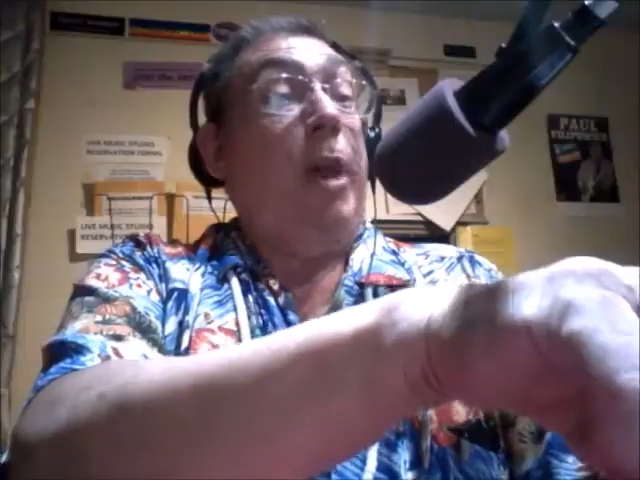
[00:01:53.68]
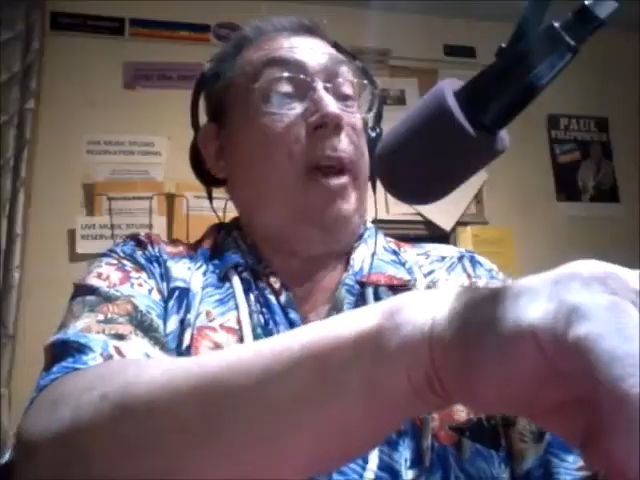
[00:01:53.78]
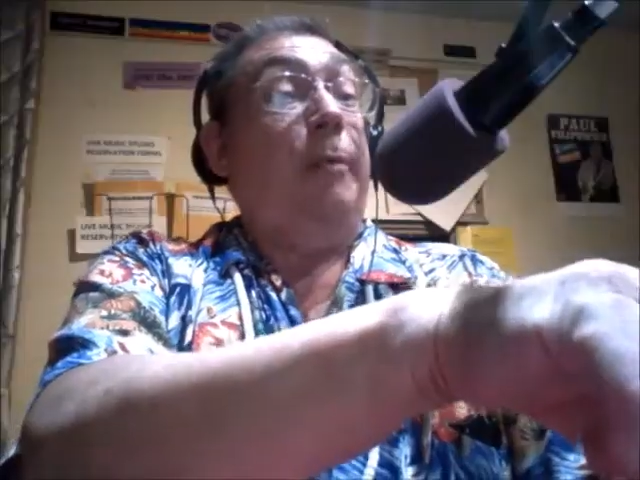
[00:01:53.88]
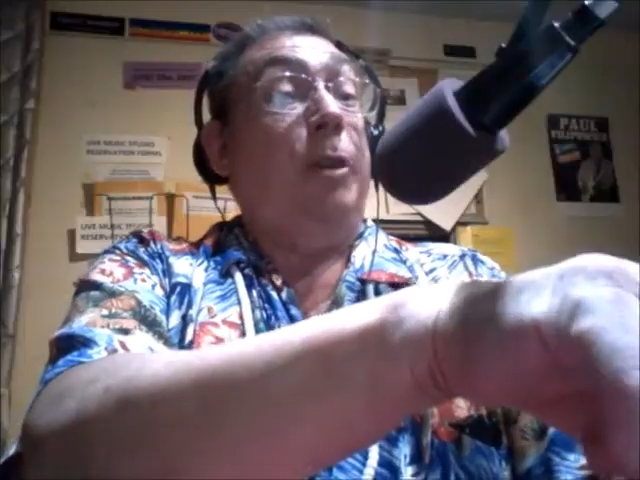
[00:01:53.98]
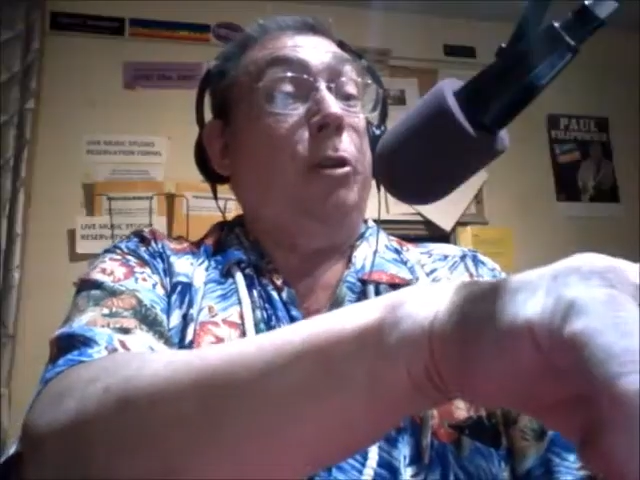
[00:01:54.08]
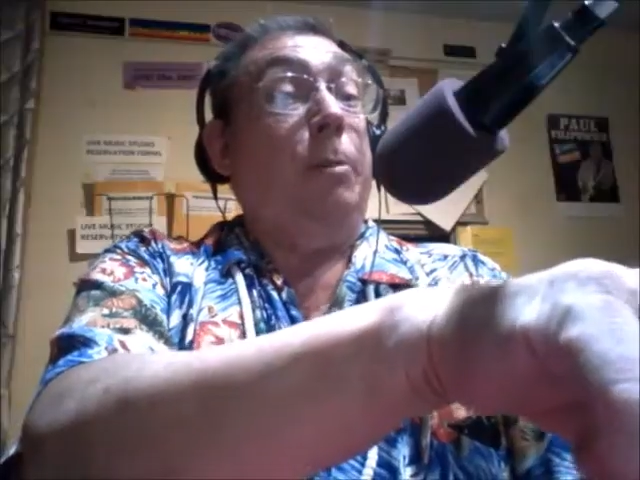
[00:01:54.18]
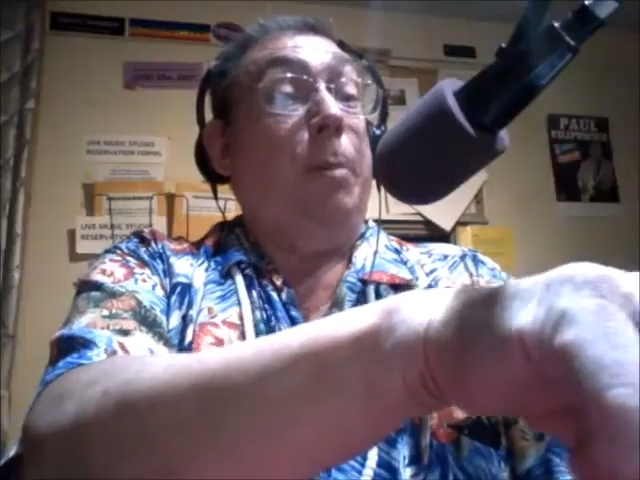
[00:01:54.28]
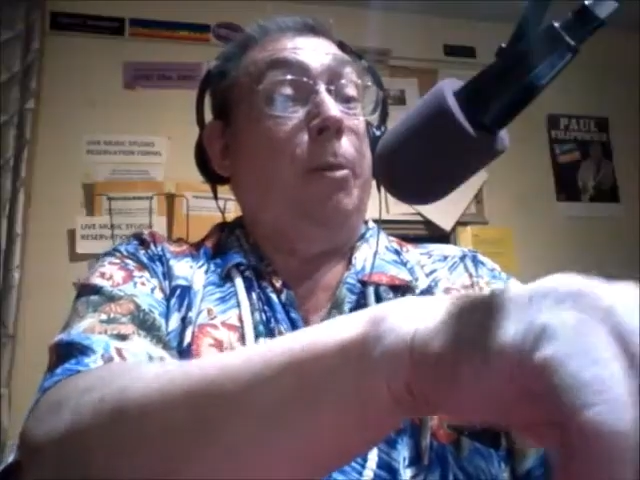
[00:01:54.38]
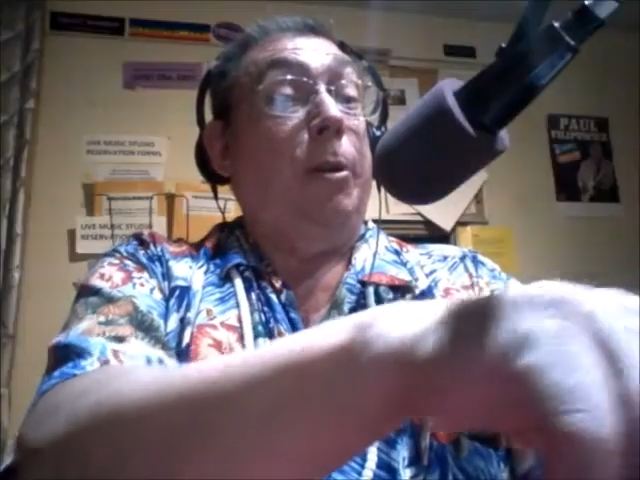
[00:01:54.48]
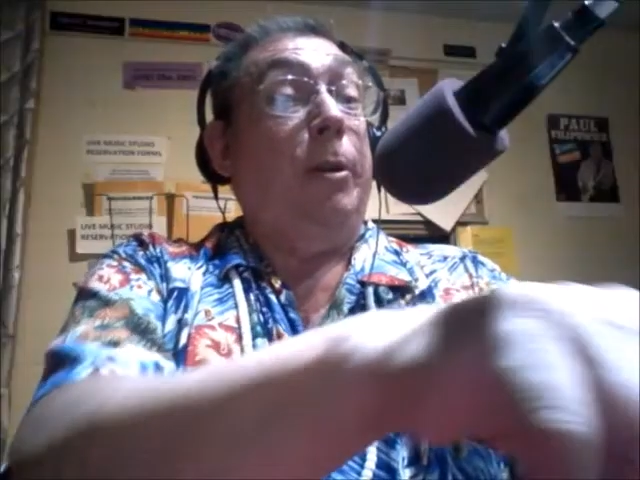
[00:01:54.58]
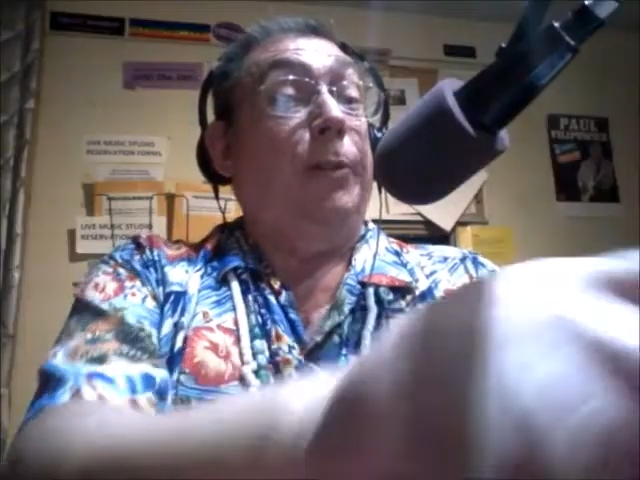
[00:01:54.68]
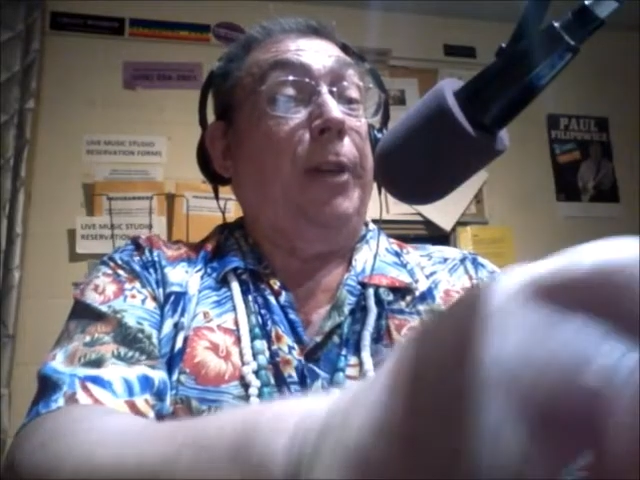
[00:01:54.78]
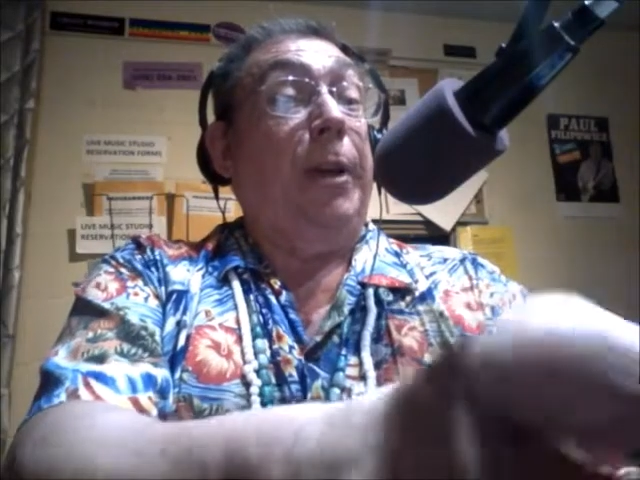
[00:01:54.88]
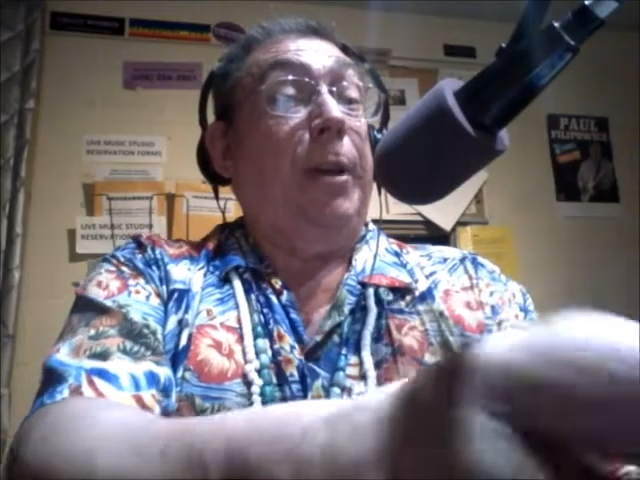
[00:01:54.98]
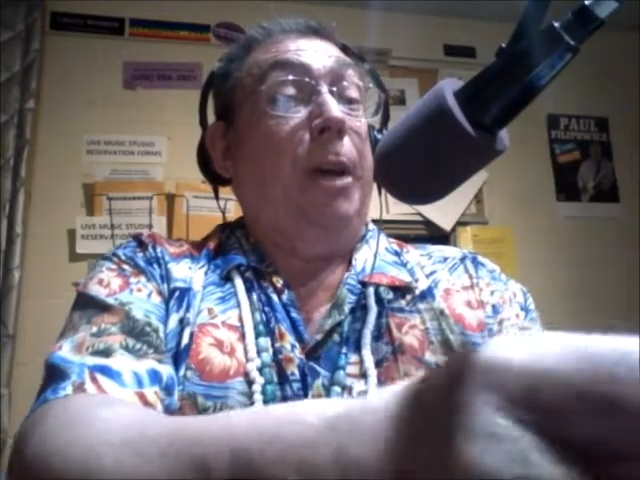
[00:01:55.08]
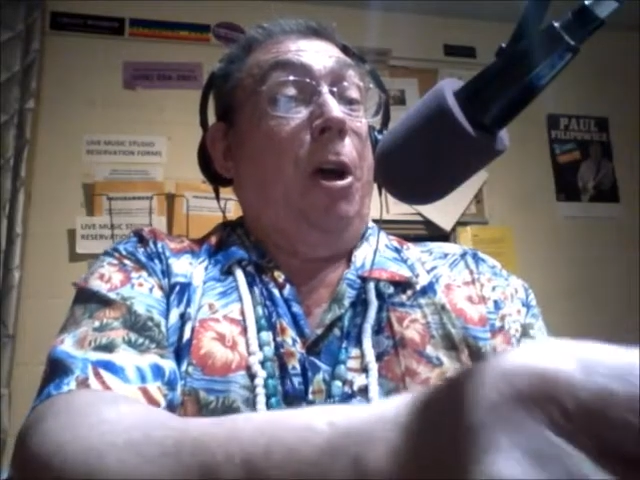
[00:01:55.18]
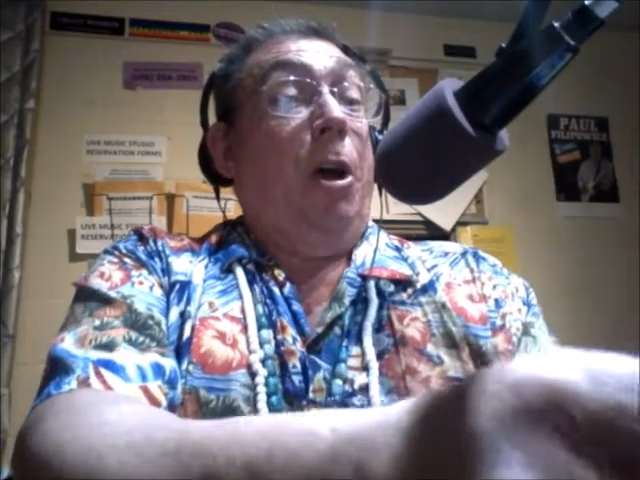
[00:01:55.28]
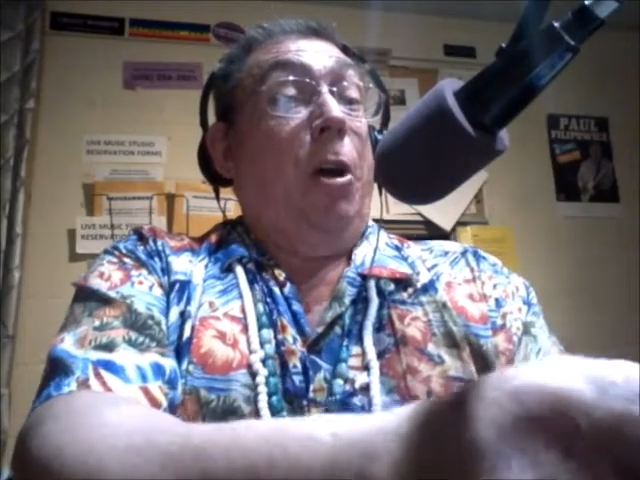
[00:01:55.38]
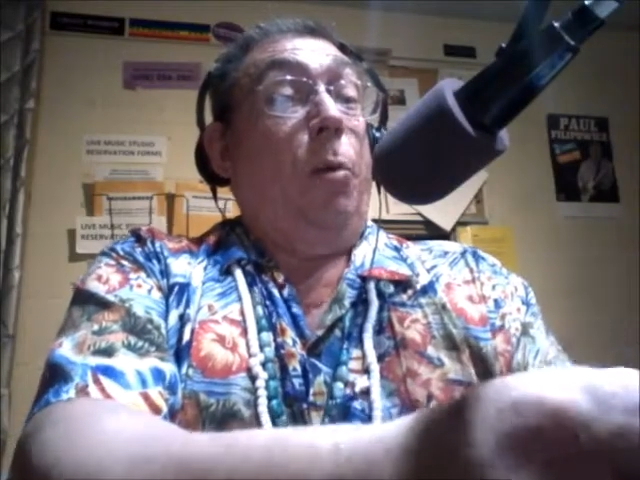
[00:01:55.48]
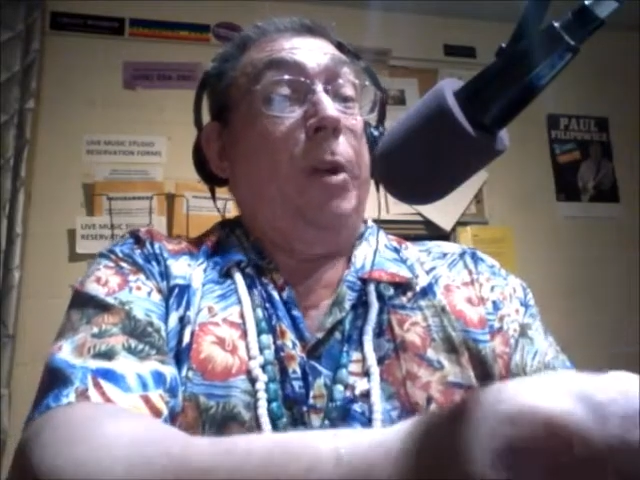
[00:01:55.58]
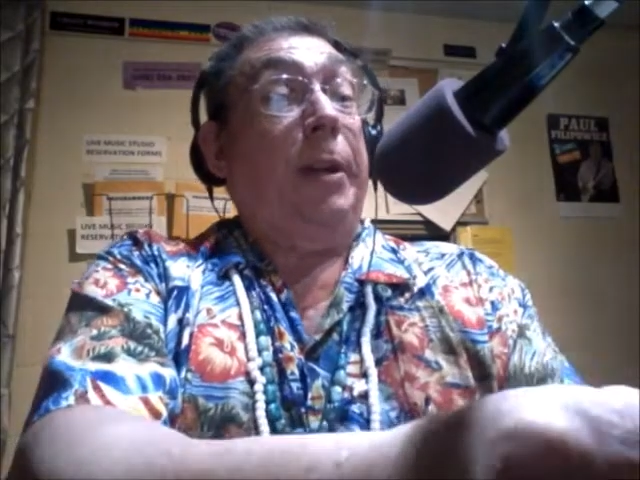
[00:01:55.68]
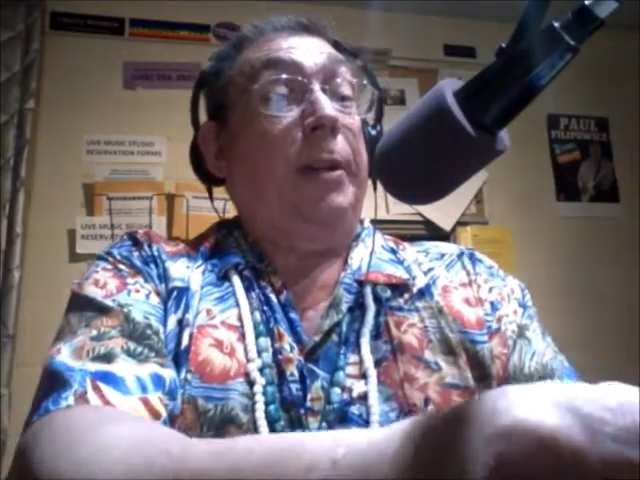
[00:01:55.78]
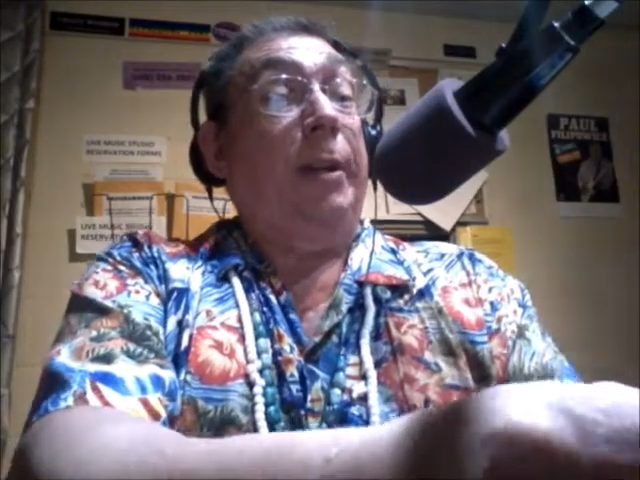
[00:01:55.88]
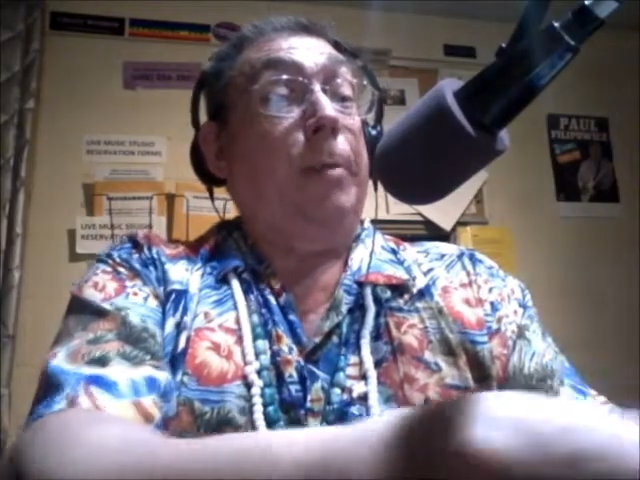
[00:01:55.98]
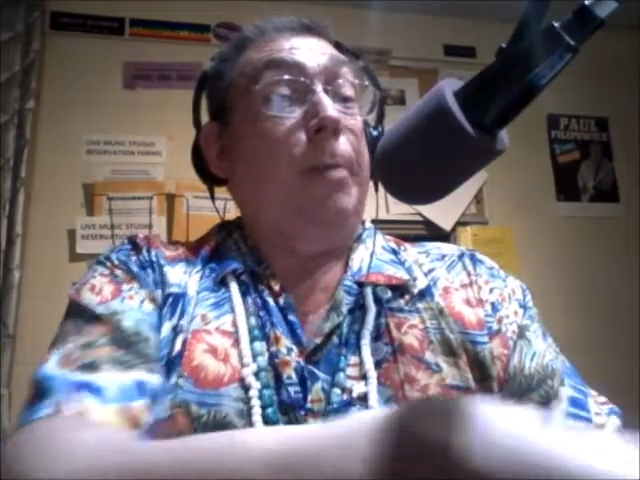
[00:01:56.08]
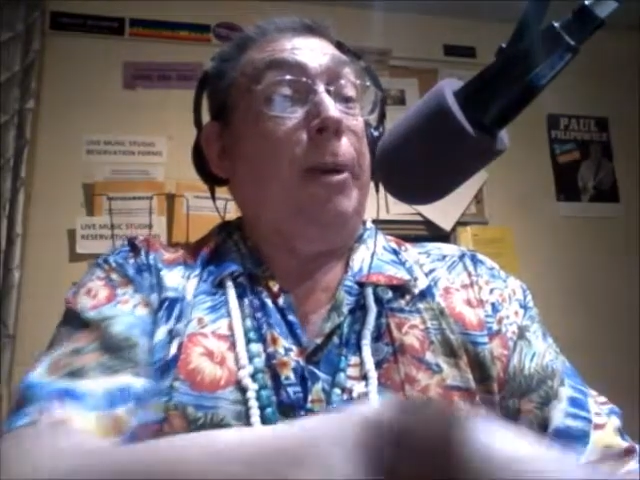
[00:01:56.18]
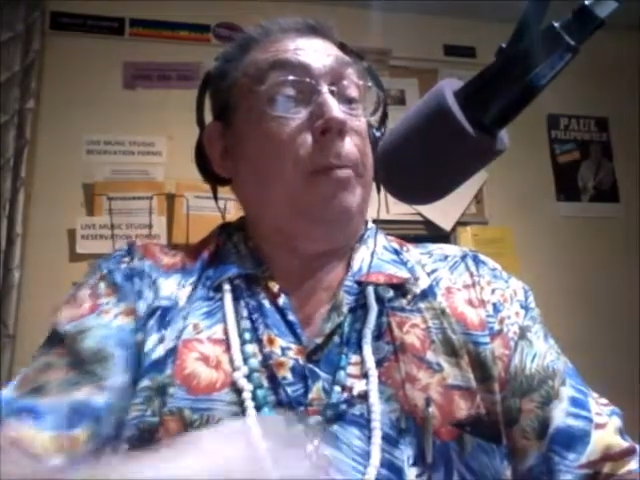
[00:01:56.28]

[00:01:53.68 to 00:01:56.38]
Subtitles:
Have a good Memorial Day weekend, everybody.